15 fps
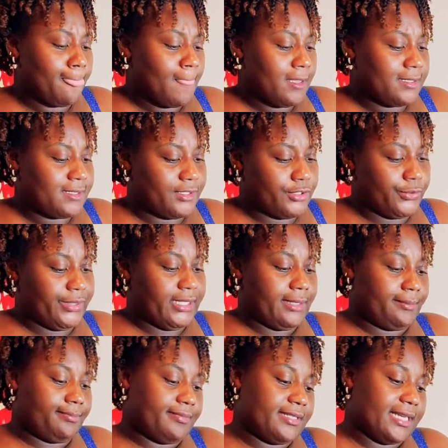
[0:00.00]
So we
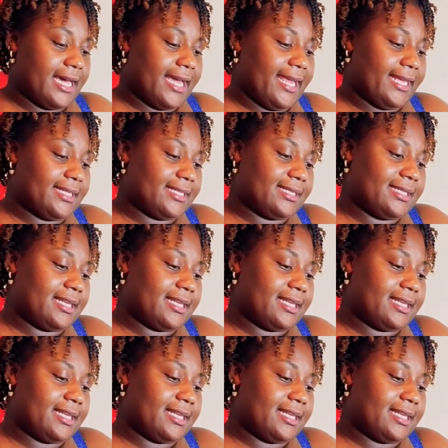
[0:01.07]
tie it